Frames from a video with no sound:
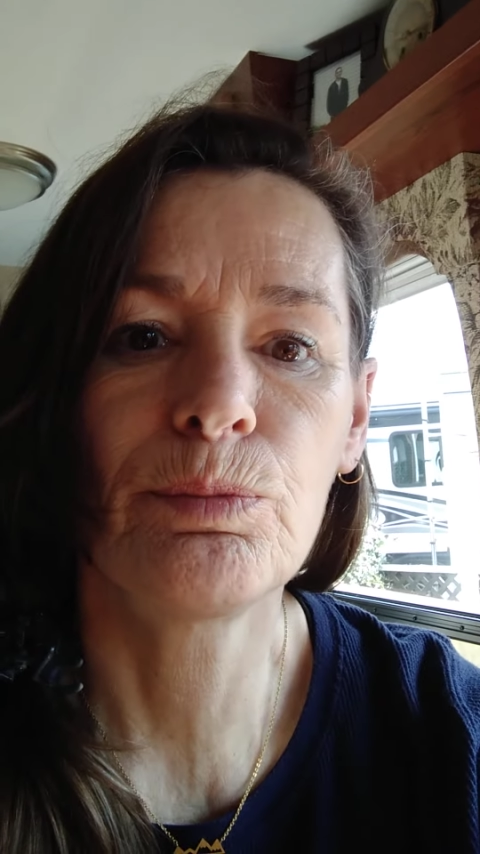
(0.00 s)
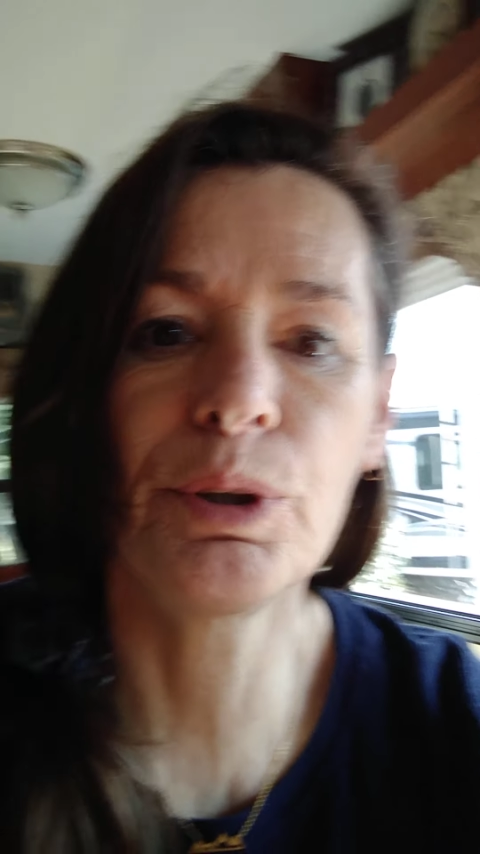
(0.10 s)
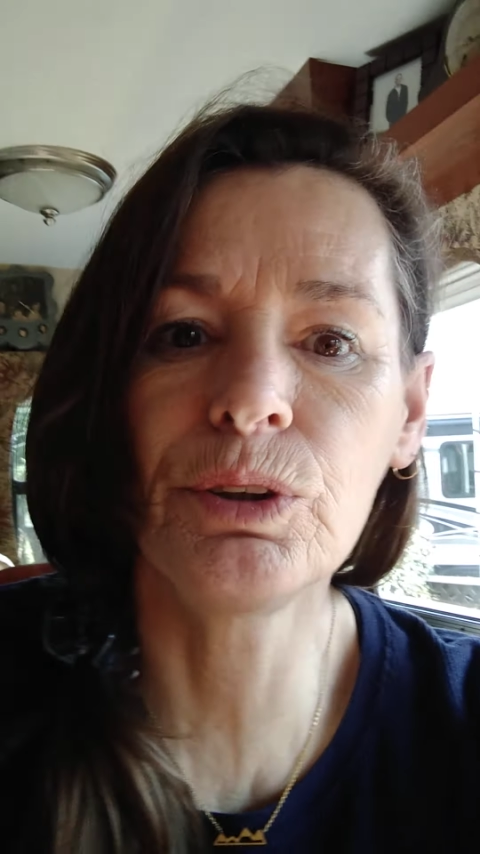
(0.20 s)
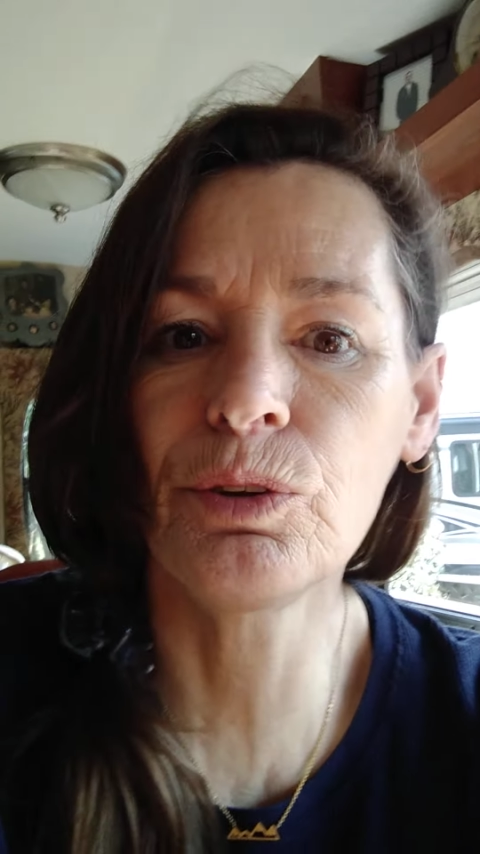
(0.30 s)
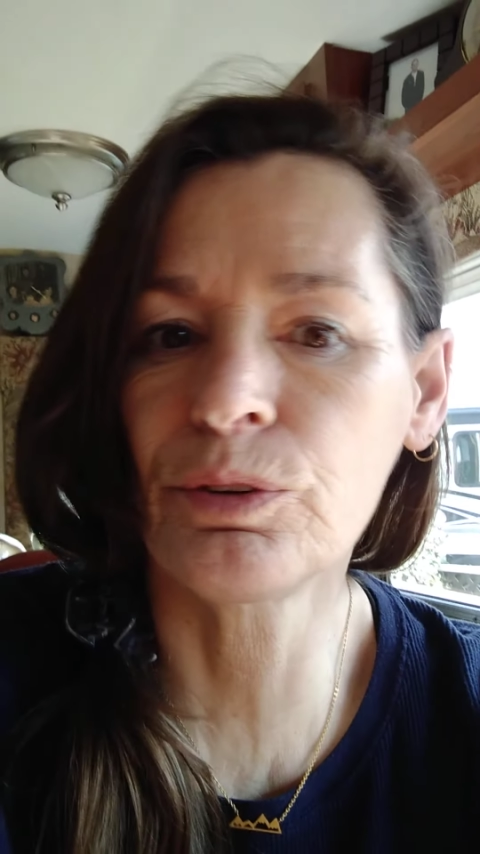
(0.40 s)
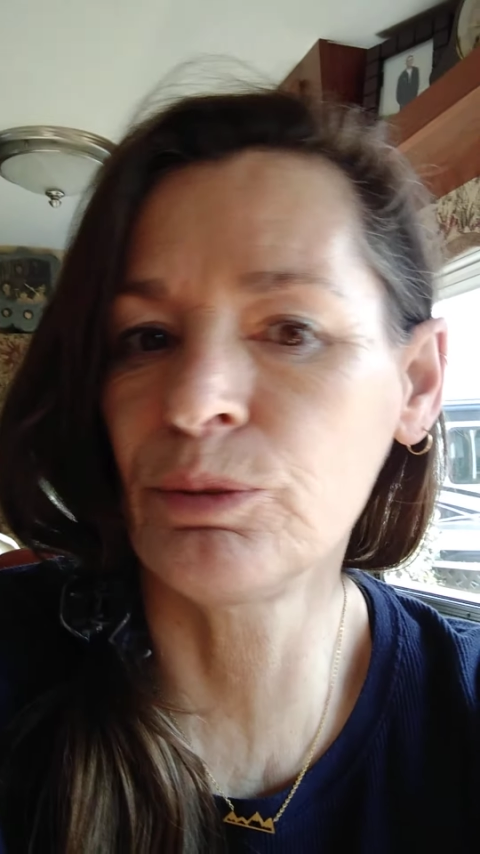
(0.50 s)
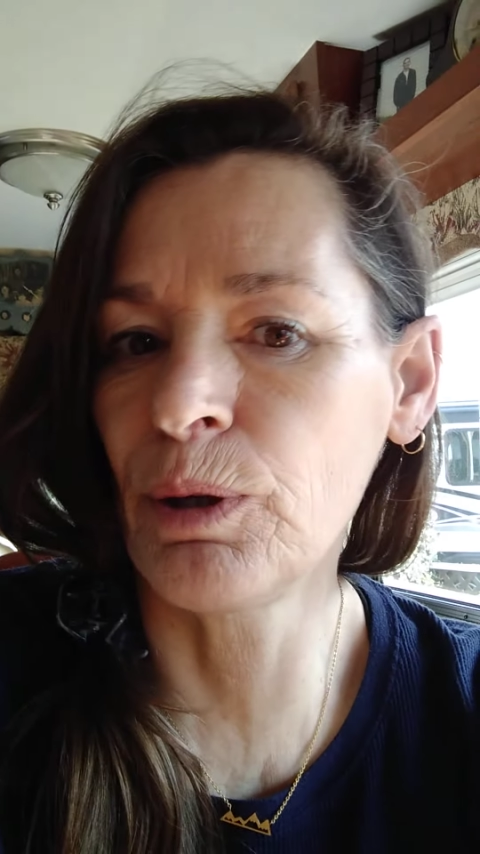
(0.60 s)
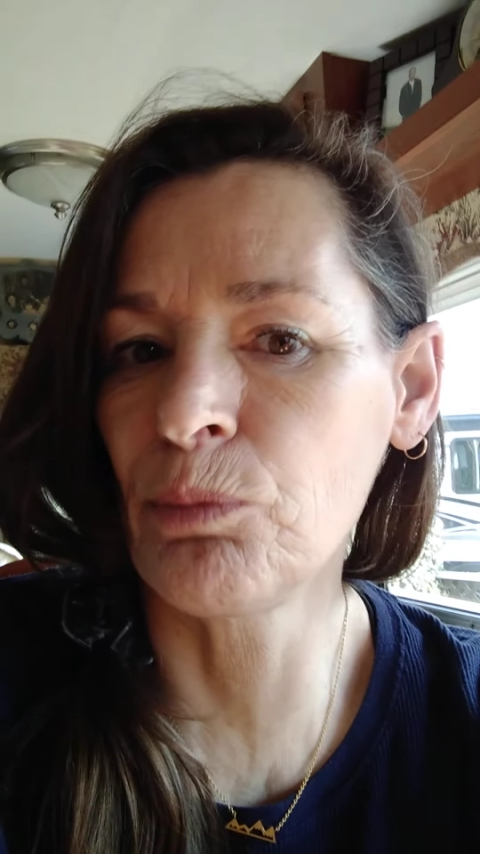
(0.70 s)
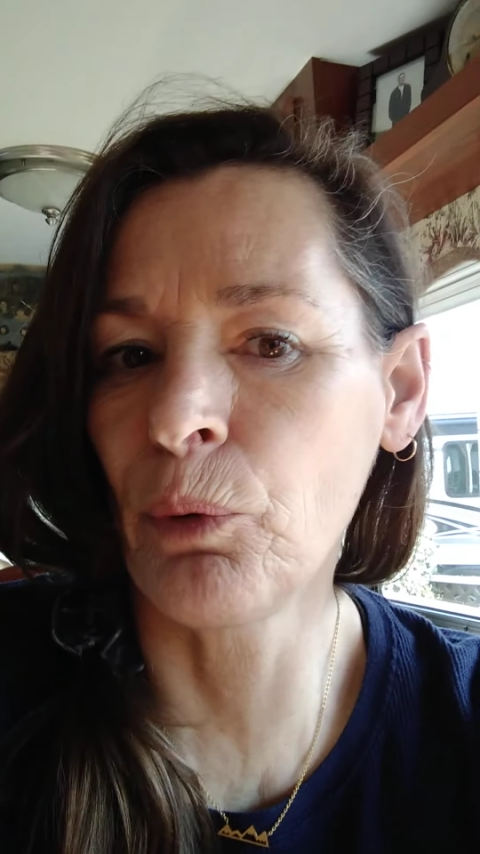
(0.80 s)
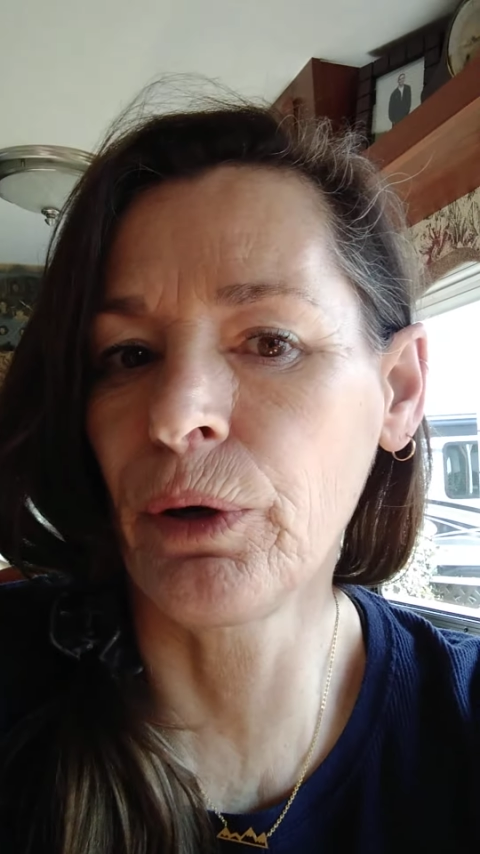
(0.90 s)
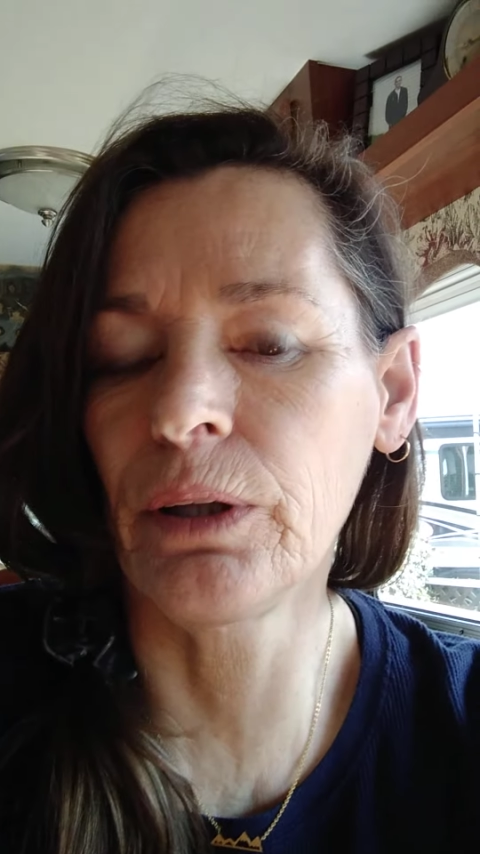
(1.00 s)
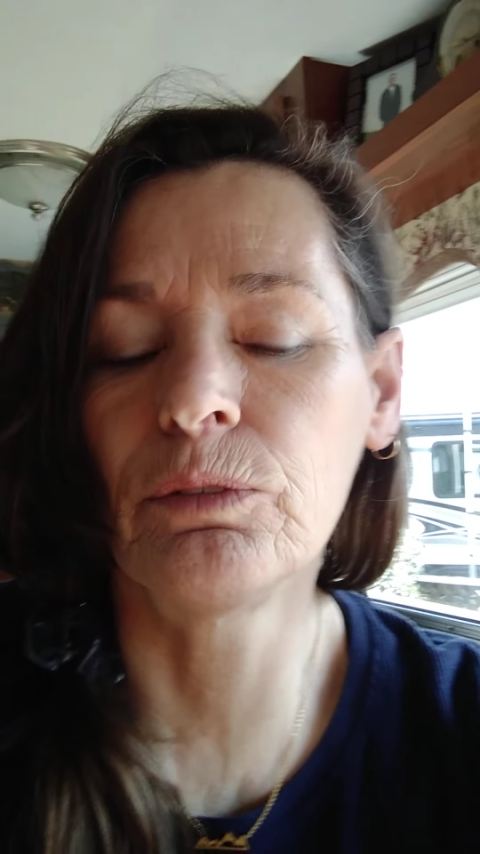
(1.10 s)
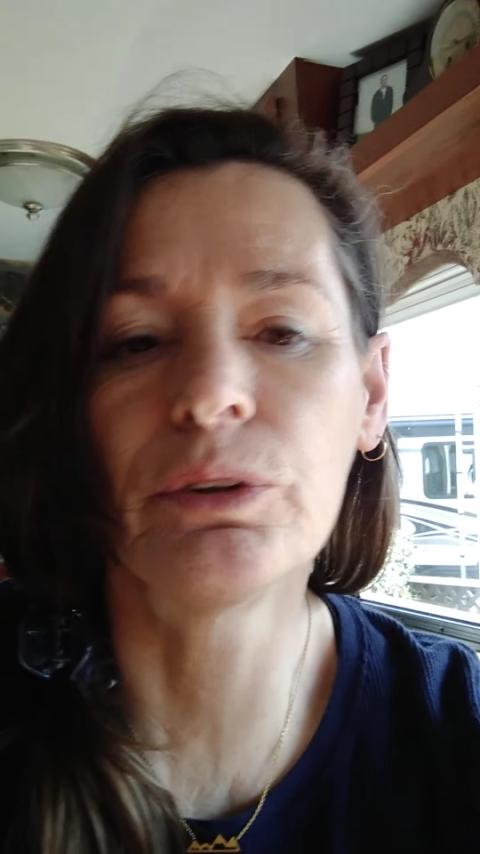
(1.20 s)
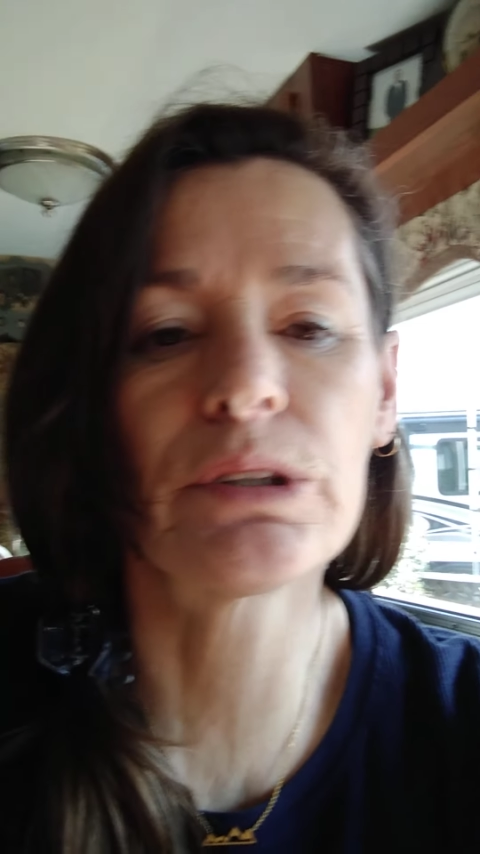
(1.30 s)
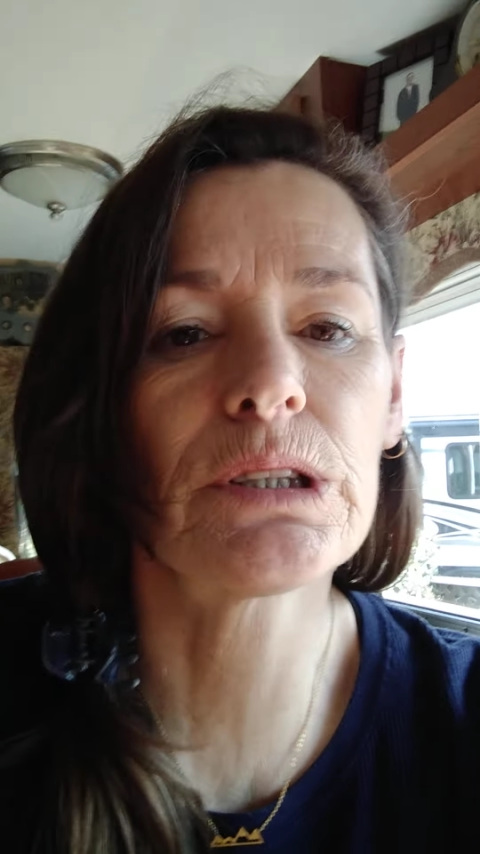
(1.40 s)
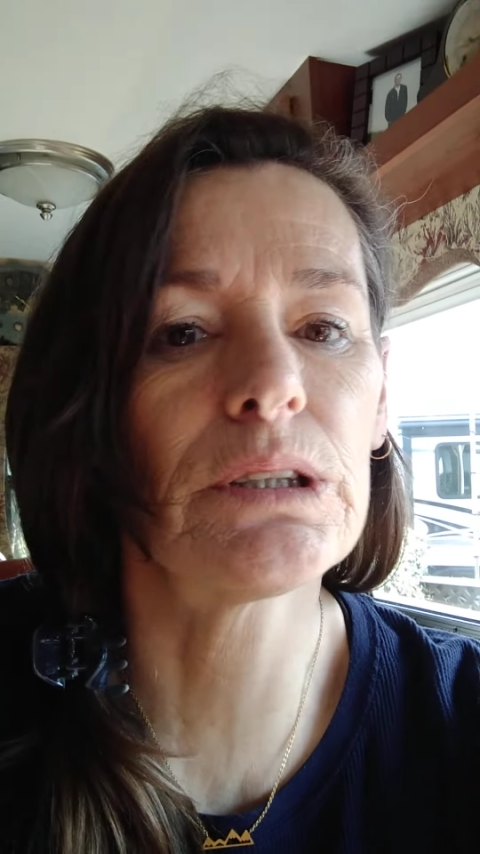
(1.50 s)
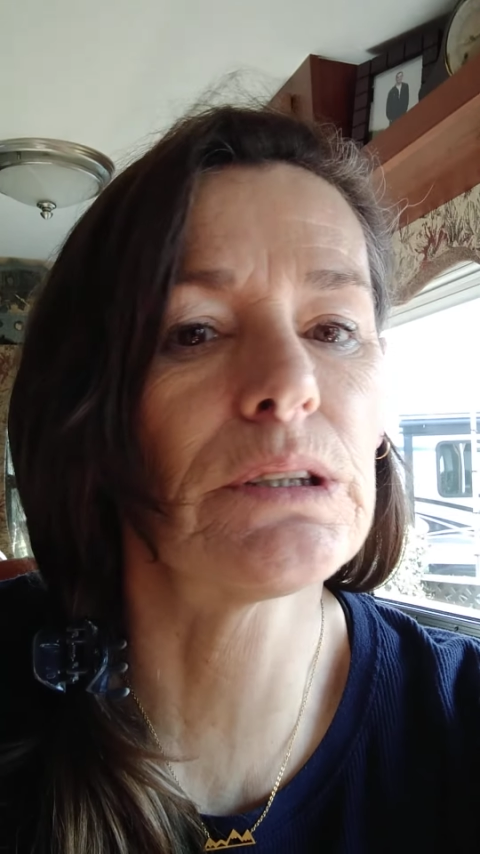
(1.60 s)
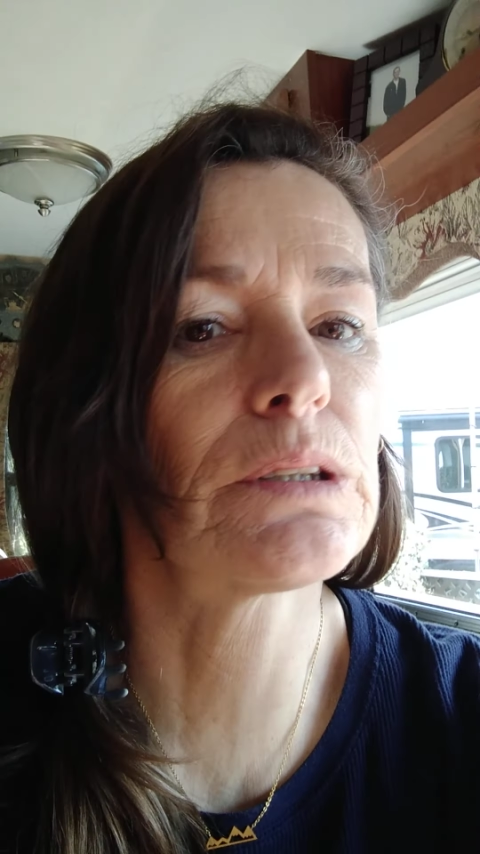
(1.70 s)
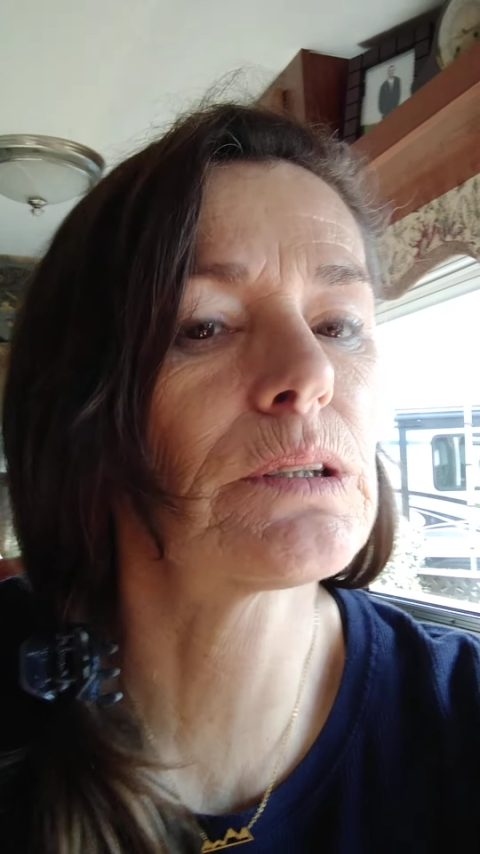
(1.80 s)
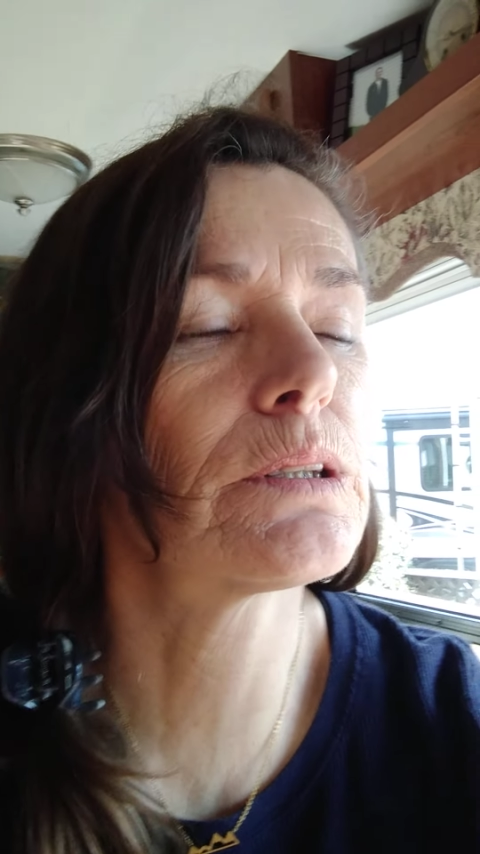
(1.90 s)
bring you through my morning
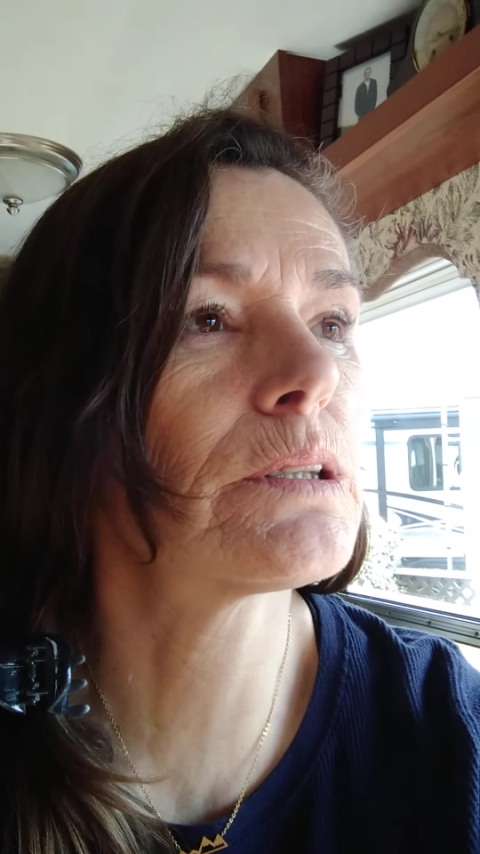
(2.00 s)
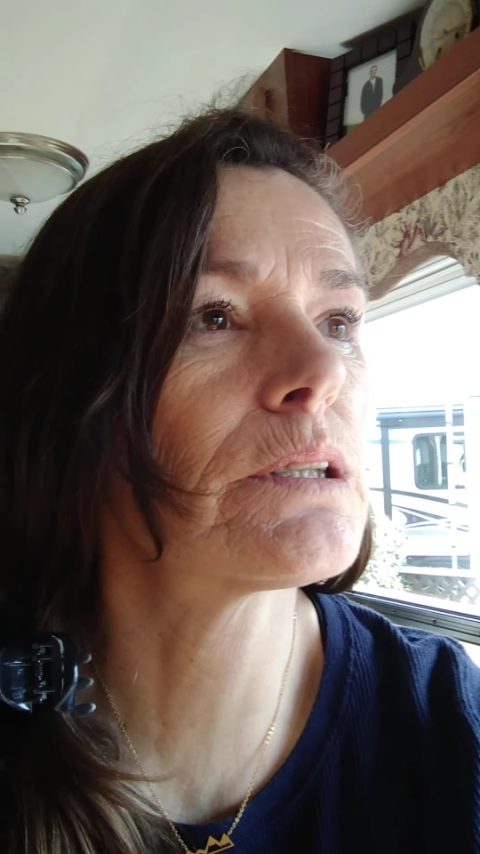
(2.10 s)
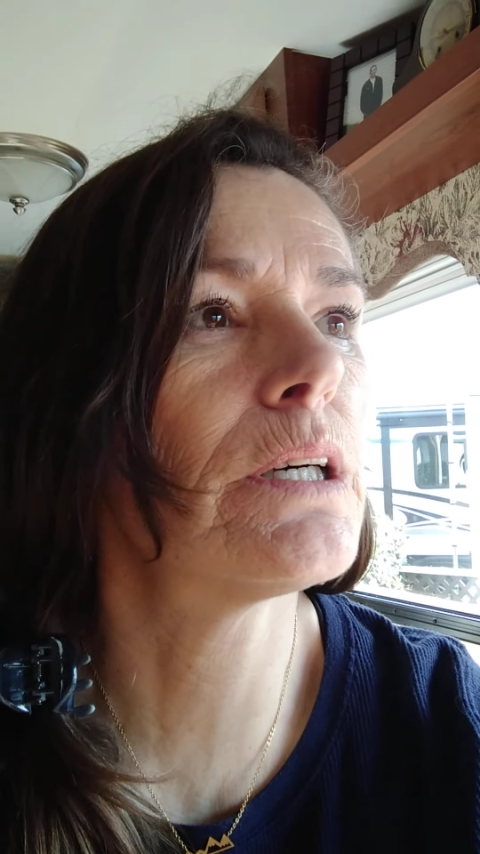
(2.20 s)
routines